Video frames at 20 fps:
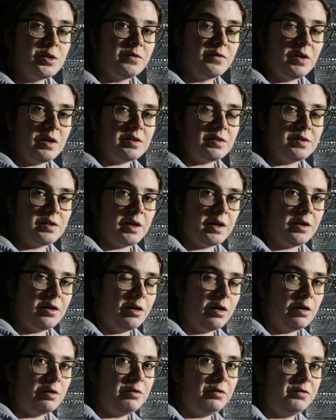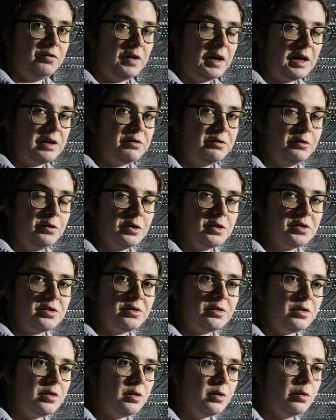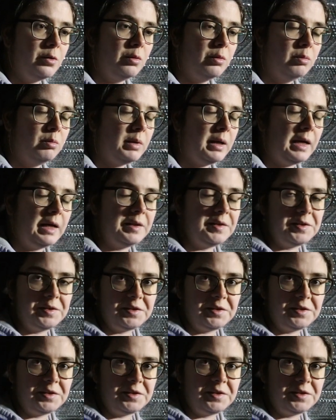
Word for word: of us that are 5'2" and